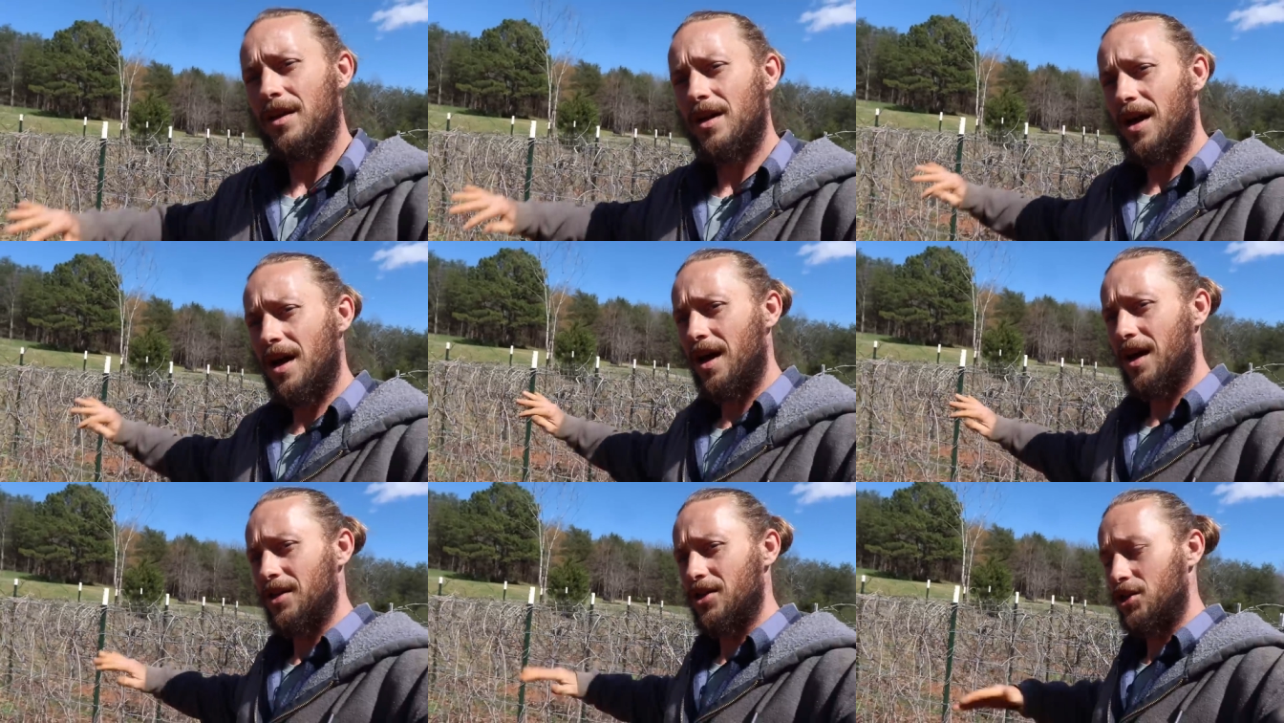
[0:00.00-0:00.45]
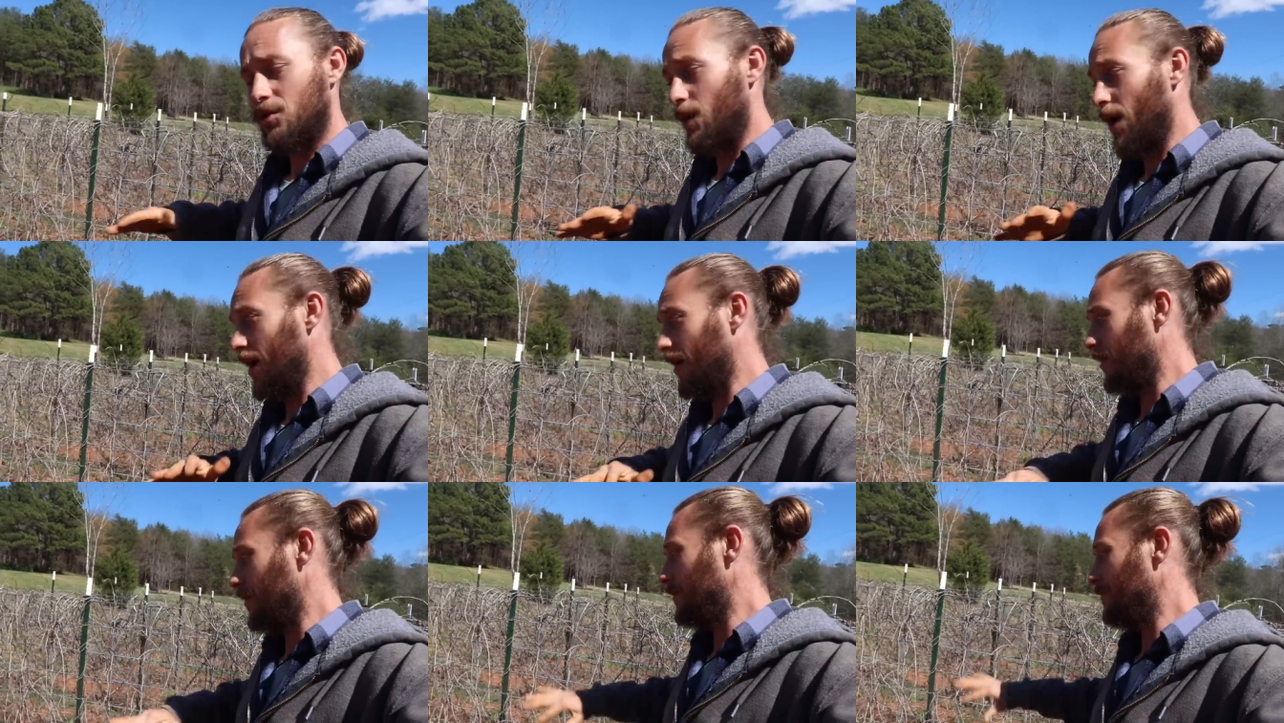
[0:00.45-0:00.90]
uh,
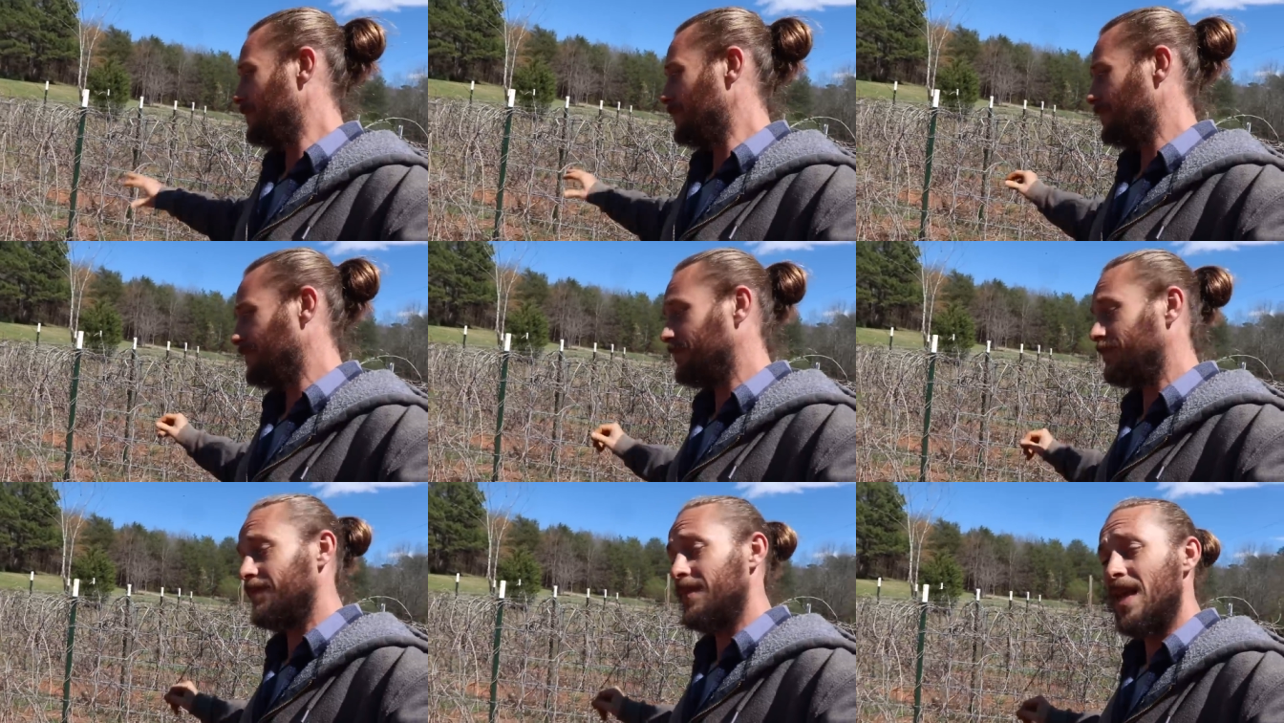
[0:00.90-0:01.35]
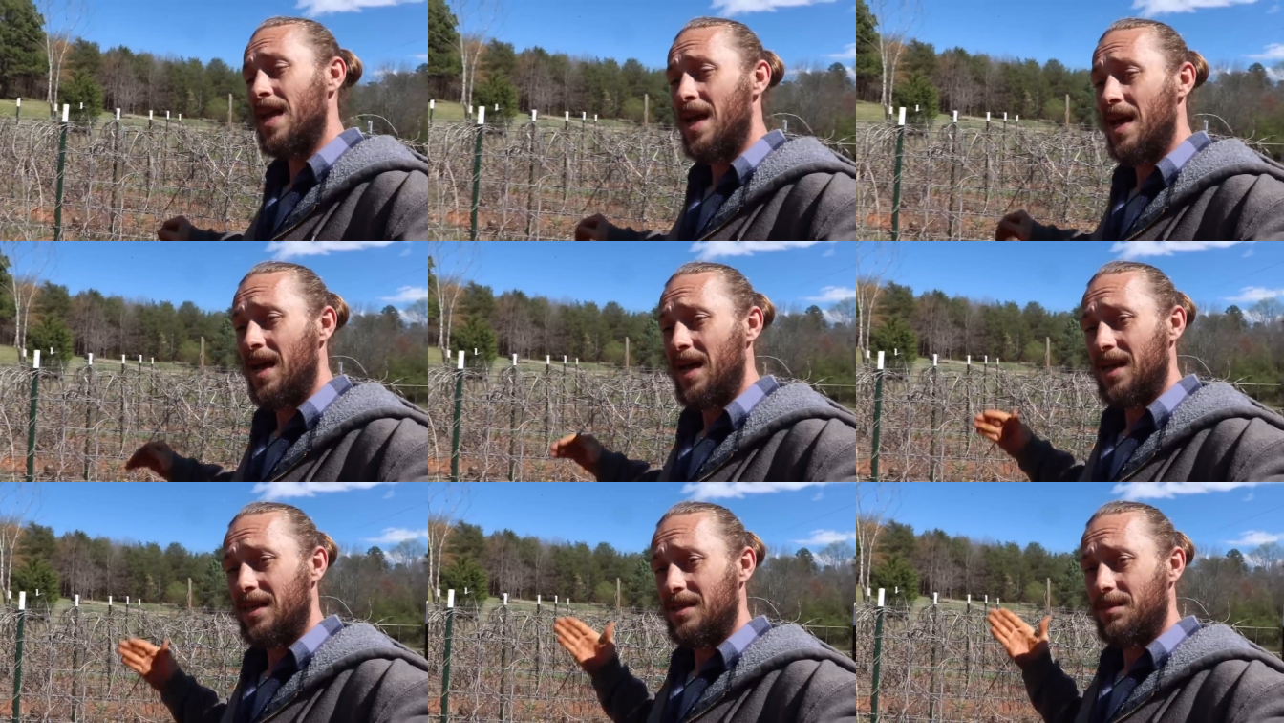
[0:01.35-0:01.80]
swale
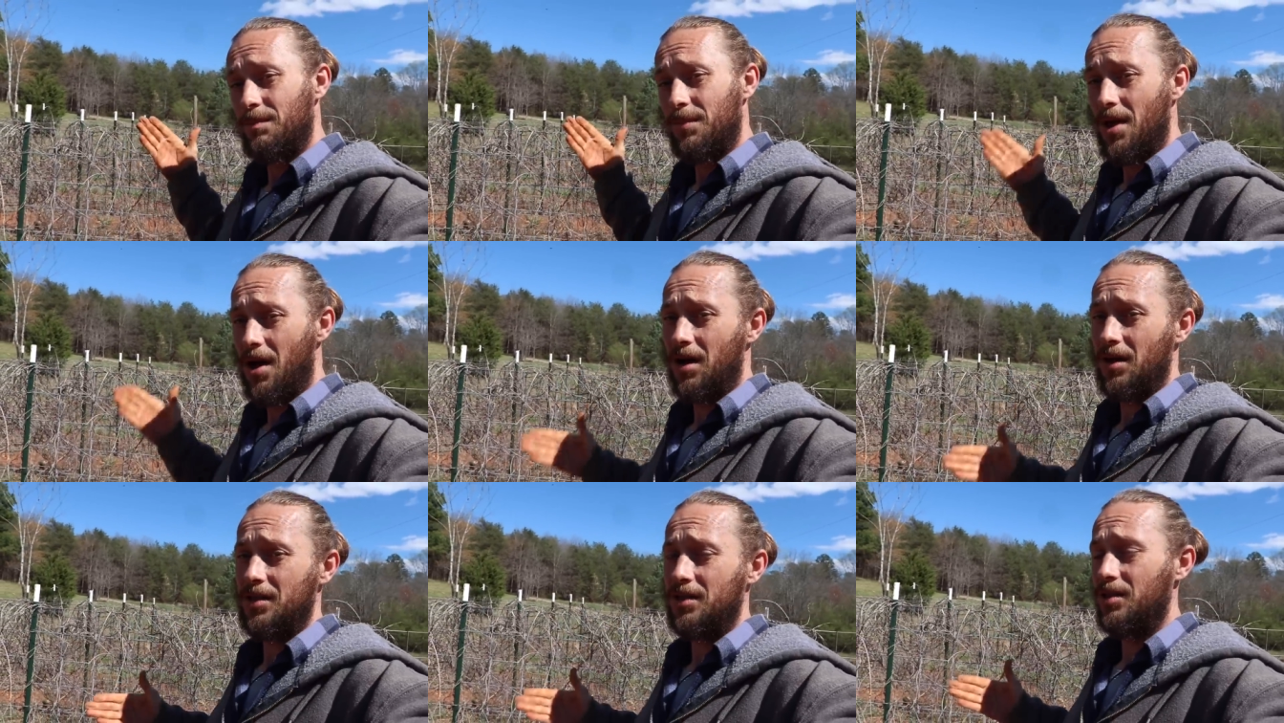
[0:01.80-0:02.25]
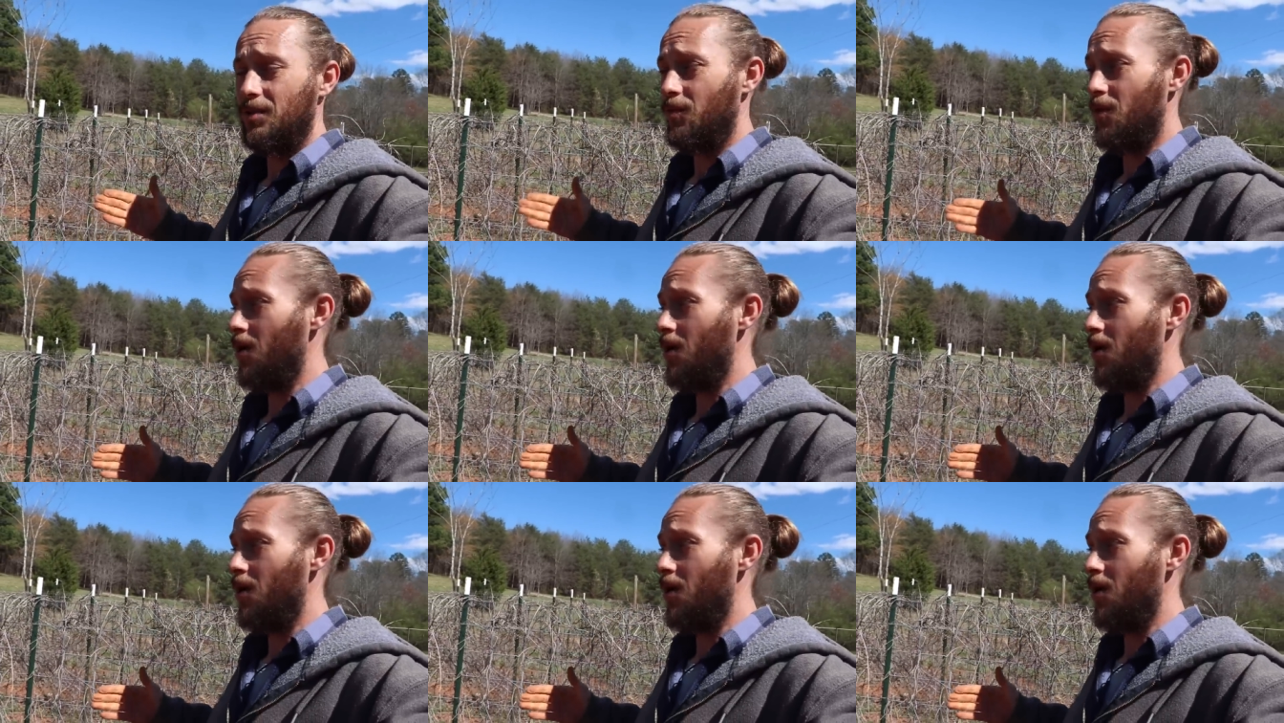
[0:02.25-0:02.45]
is it blocks the